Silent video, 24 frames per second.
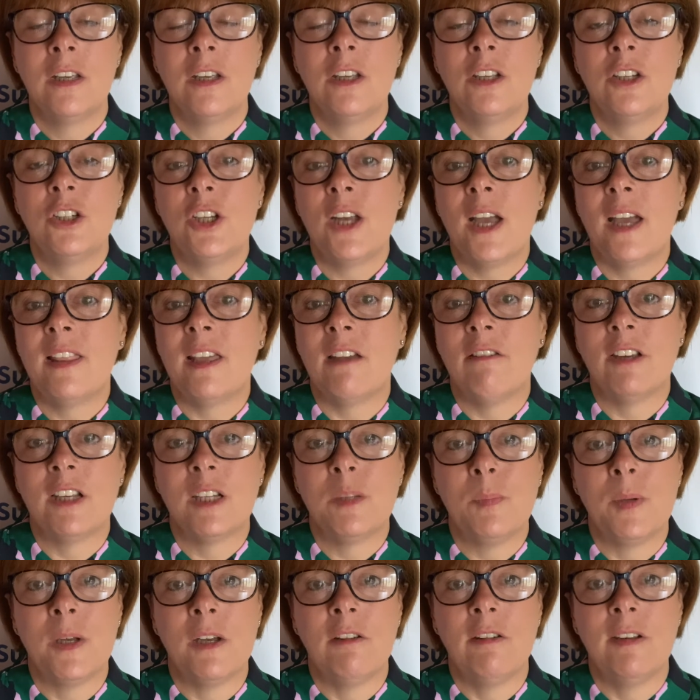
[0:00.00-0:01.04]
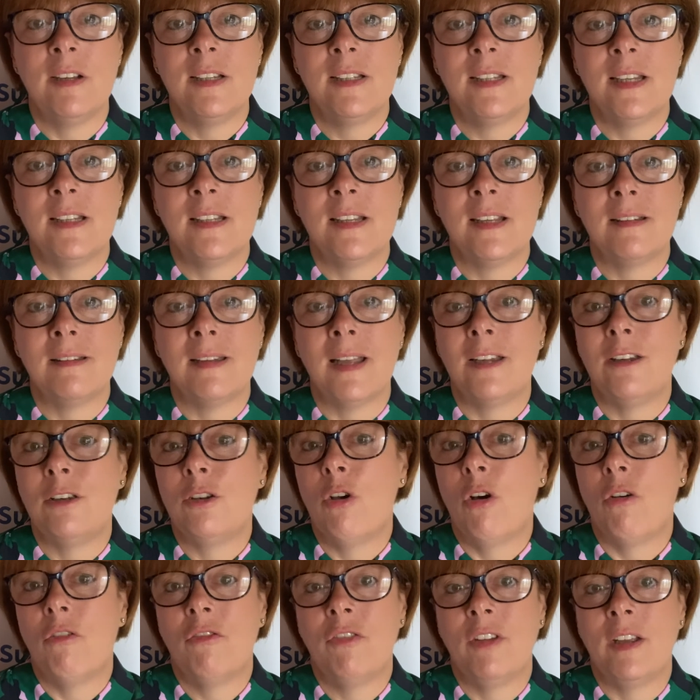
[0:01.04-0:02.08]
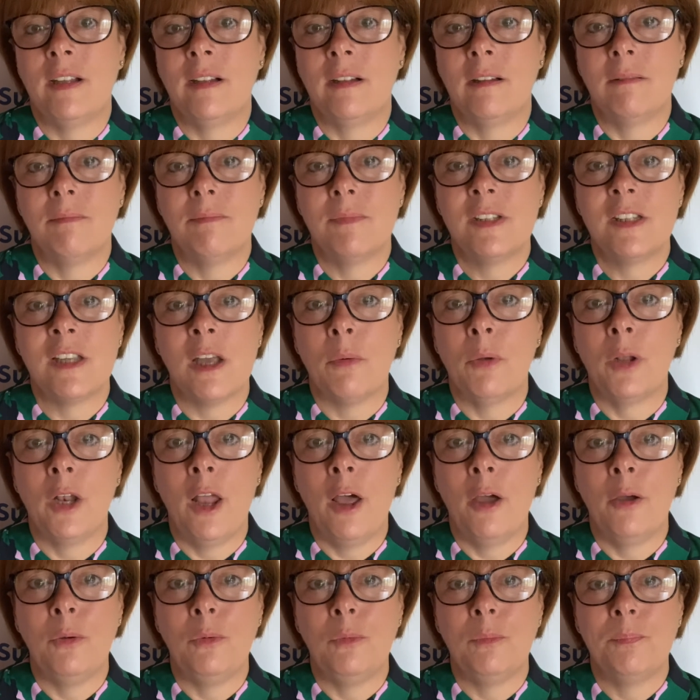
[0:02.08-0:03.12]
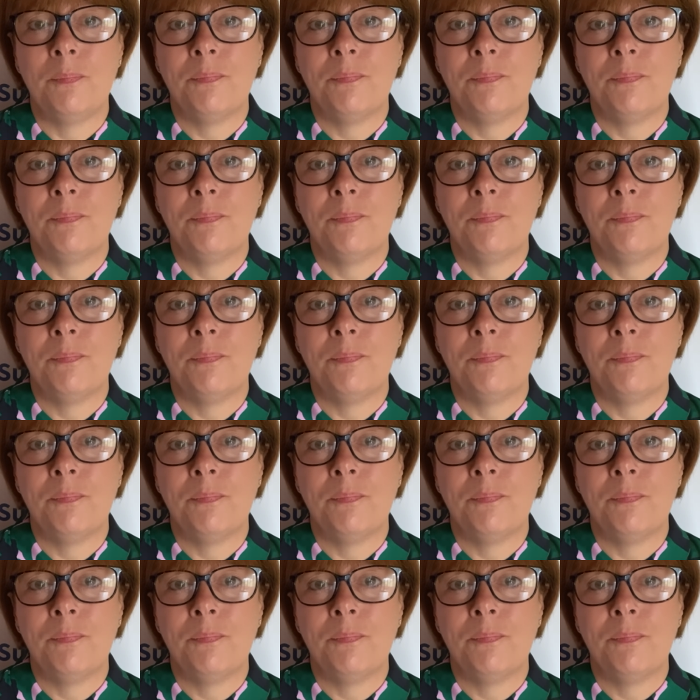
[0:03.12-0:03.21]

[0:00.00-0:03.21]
share their experiences and not feel so alone.